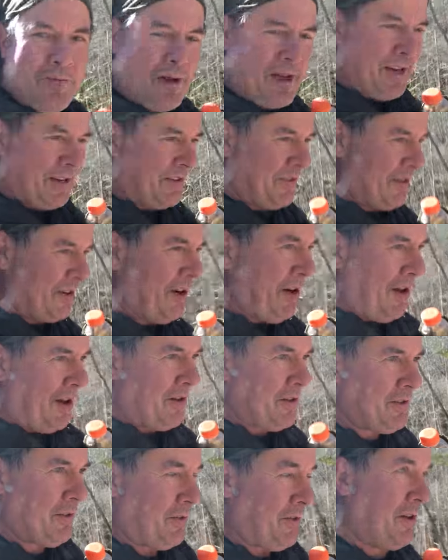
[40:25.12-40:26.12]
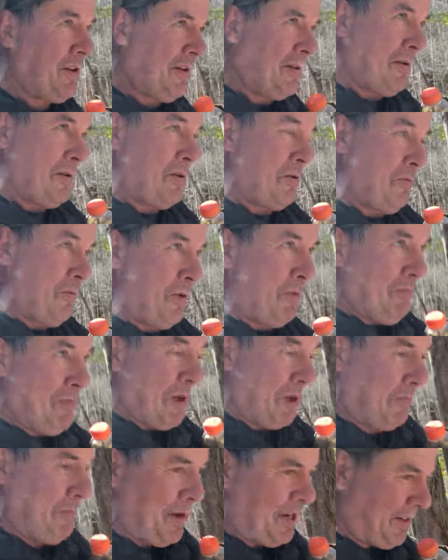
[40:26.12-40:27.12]
it back to the cars, or I hope we
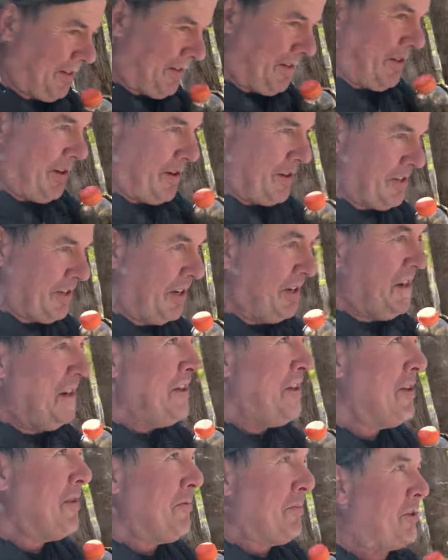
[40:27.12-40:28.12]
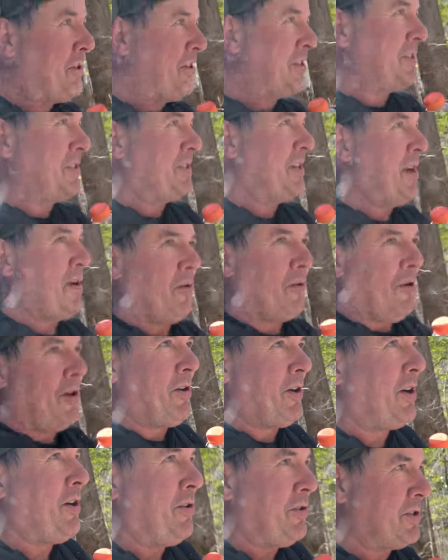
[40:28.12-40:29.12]
make it back to the cars, but this is not where
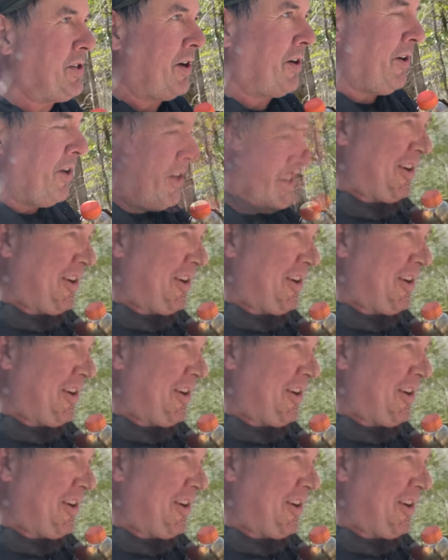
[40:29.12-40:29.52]
our cars are.